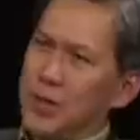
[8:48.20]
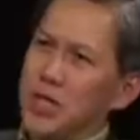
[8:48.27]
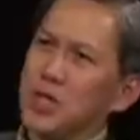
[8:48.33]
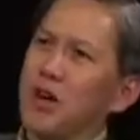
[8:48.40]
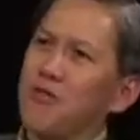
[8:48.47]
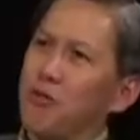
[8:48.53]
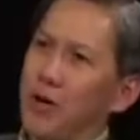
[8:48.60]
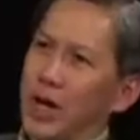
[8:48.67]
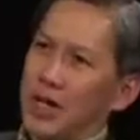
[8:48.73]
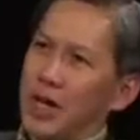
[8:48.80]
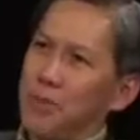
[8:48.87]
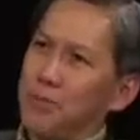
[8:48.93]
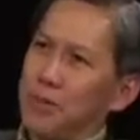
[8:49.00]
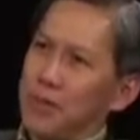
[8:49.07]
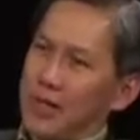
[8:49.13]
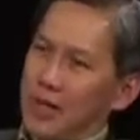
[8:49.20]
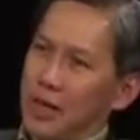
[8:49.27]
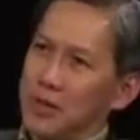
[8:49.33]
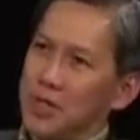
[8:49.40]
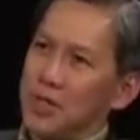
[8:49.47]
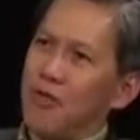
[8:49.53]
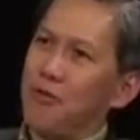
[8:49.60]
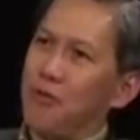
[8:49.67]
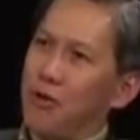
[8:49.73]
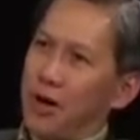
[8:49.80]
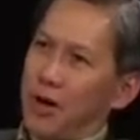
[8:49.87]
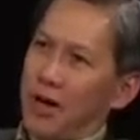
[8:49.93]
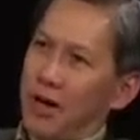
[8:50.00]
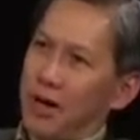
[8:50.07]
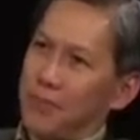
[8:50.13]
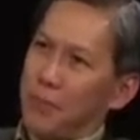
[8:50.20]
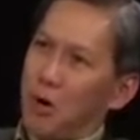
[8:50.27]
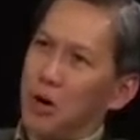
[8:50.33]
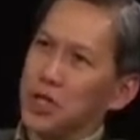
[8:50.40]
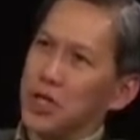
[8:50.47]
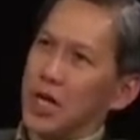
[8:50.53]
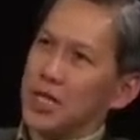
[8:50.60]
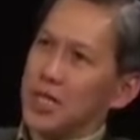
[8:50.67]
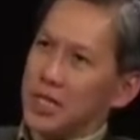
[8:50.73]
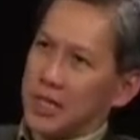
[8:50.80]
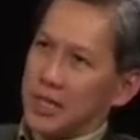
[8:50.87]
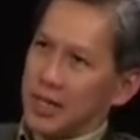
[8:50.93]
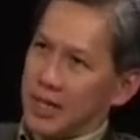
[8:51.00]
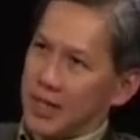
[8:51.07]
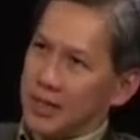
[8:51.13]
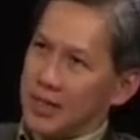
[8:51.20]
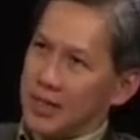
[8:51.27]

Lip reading: could be software company, you know, software projects,